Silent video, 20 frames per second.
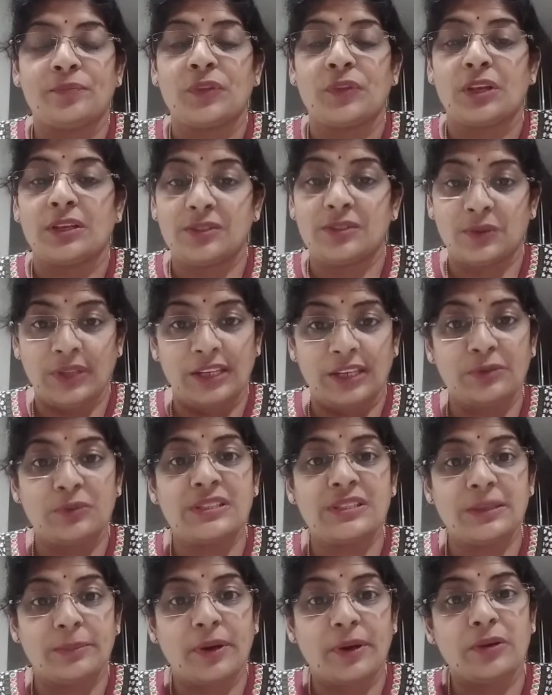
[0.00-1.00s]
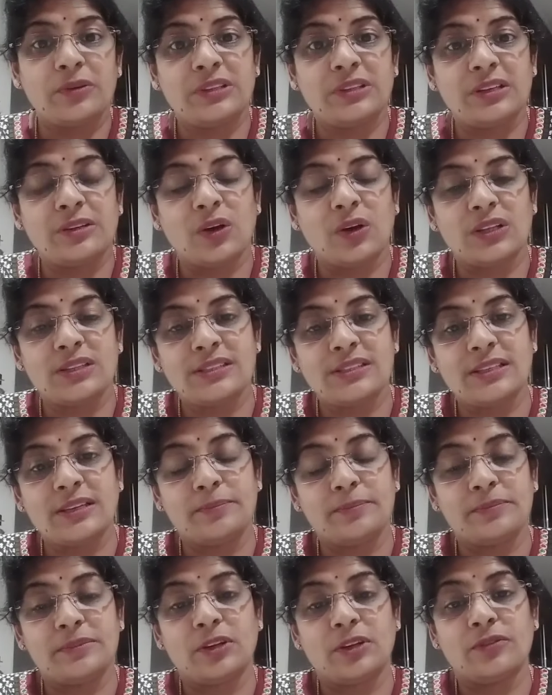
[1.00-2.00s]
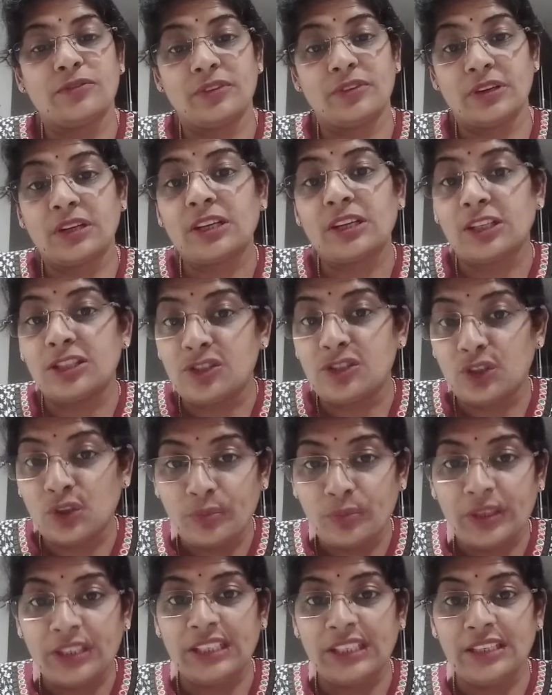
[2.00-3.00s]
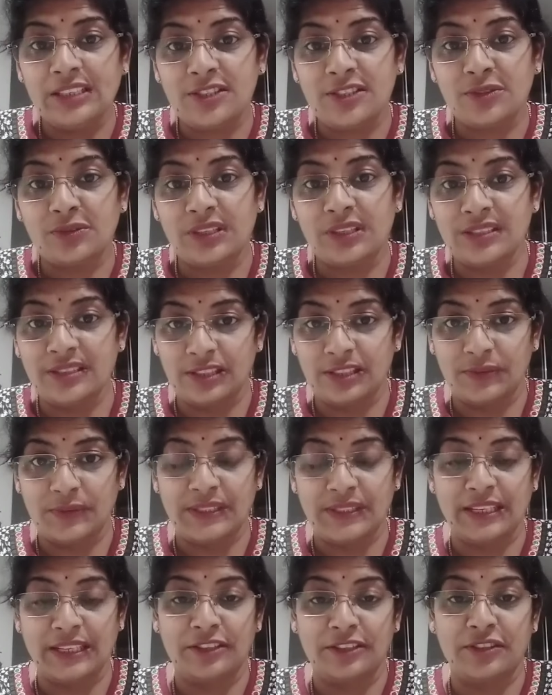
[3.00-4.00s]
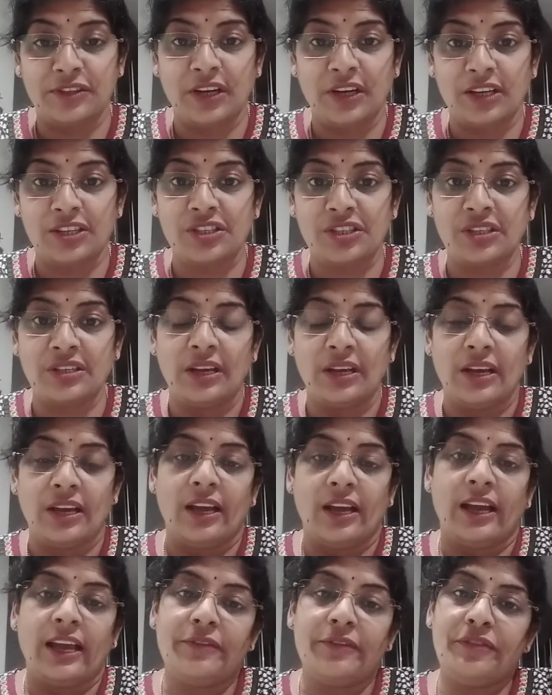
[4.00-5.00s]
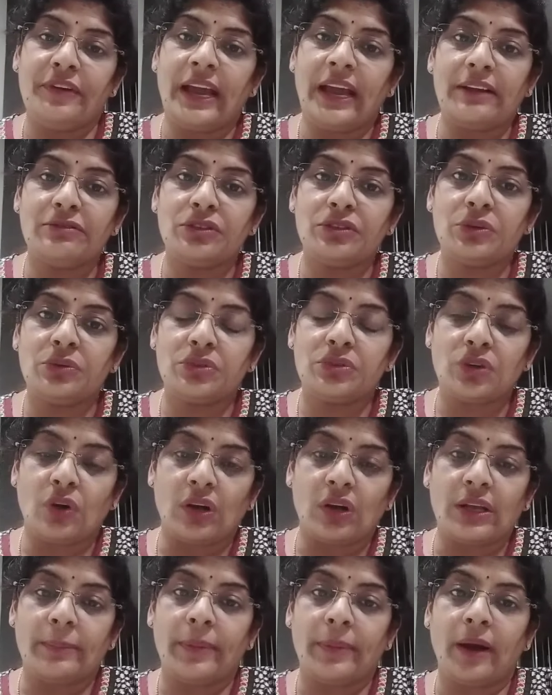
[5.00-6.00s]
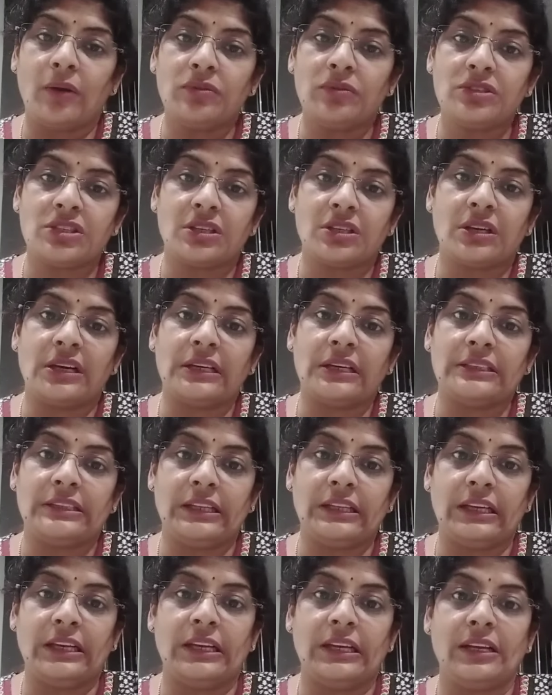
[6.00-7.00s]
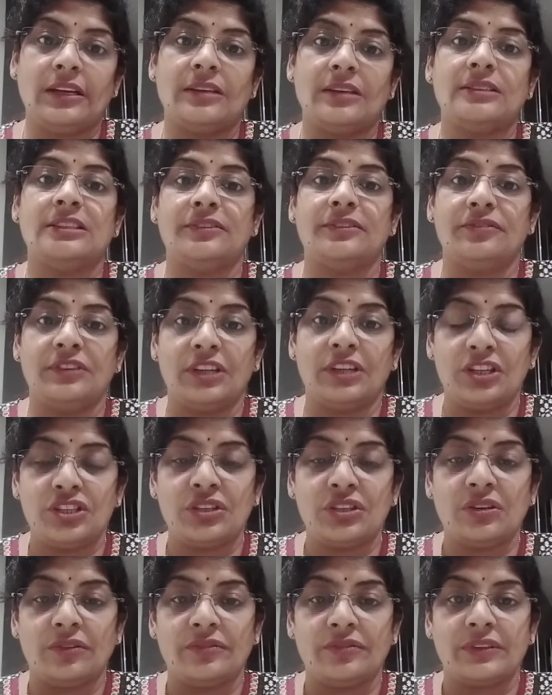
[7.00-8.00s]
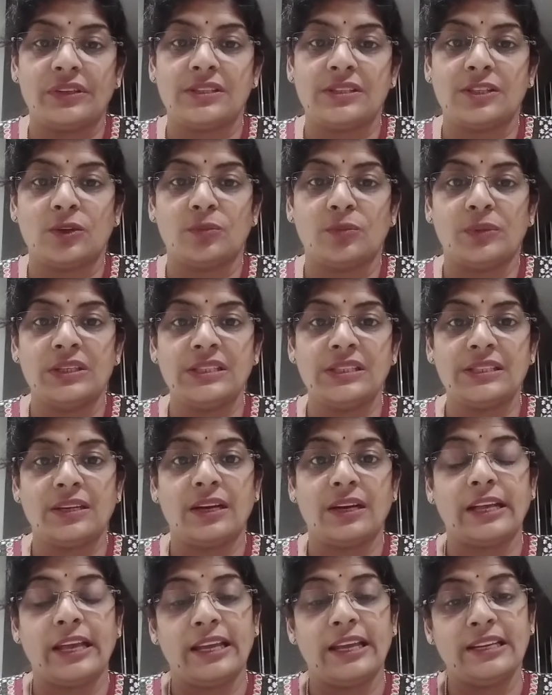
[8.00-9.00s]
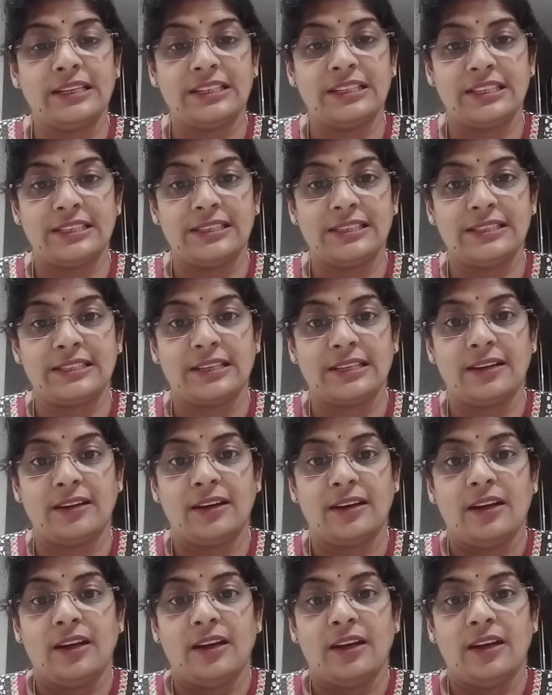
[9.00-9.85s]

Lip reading: so that was about the concept of consumer, dear students. This was the introduction. If we have to talk about the definition of consumers, again it is the